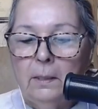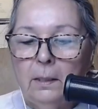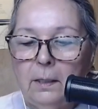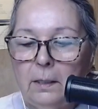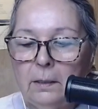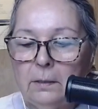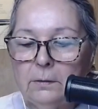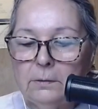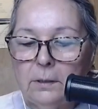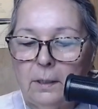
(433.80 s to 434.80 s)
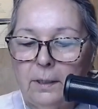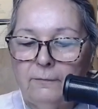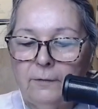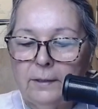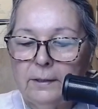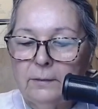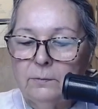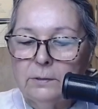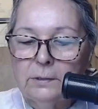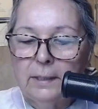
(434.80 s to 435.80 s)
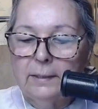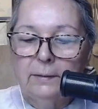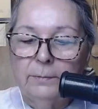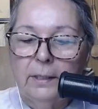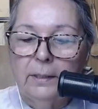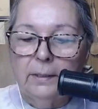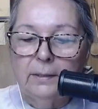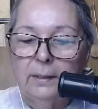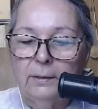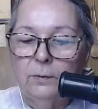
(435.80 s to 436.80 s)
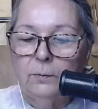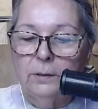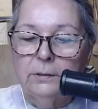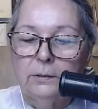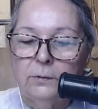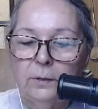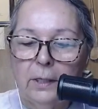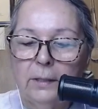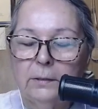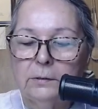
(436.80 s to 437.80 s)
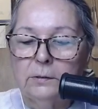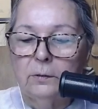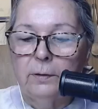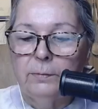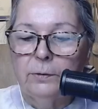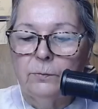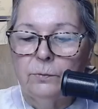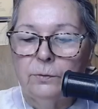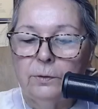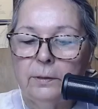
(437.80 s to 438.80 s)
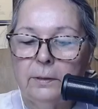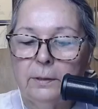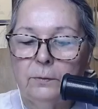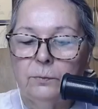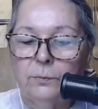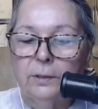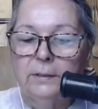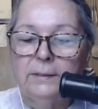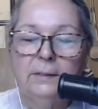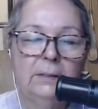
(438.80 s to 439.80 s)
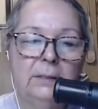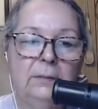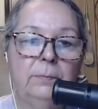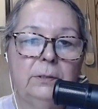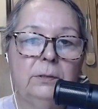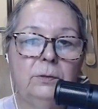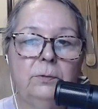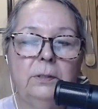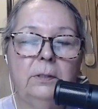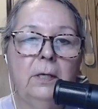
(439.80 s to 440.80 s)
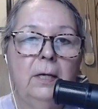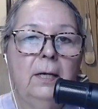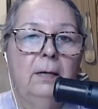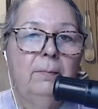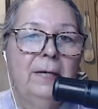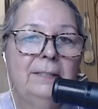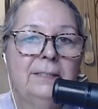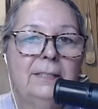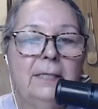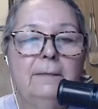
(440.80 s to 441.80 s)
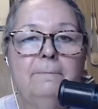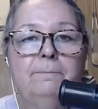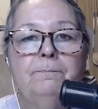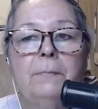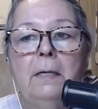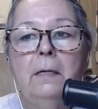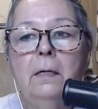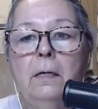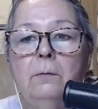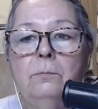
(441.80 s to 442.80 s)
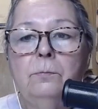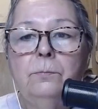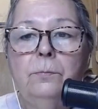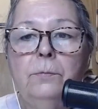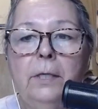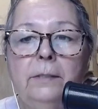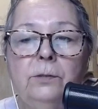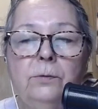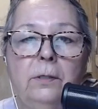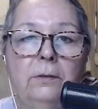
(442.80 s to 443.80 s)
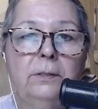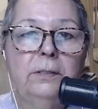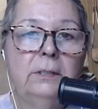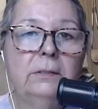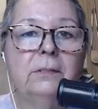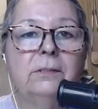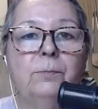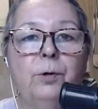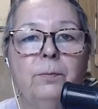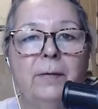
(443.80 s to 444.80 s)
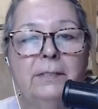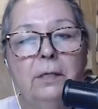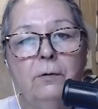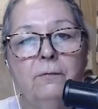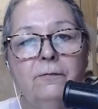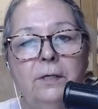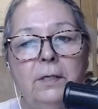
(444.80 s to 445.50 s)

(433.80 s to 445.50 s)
And I finally was like, I'm done. I don't want to do that. And so I've been really, really digging deep into the mindset and doing all the things to support myself